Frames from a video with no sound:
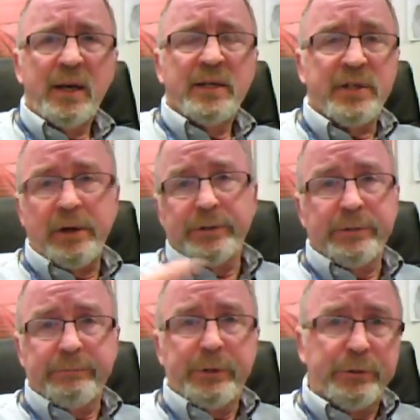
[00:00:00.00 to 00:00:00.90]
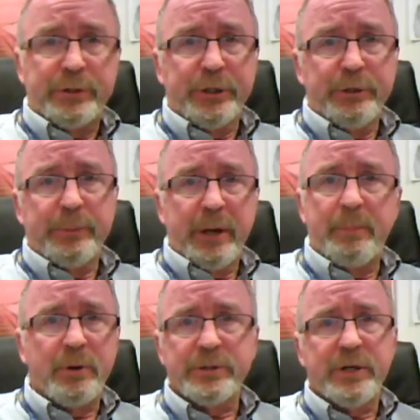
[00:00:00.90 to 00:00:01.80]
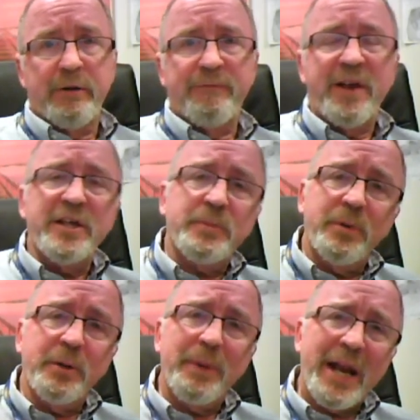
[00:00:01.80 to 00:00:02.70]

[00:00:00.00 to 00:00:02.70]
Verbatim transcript: It's on YouTube and I posted on Facebook.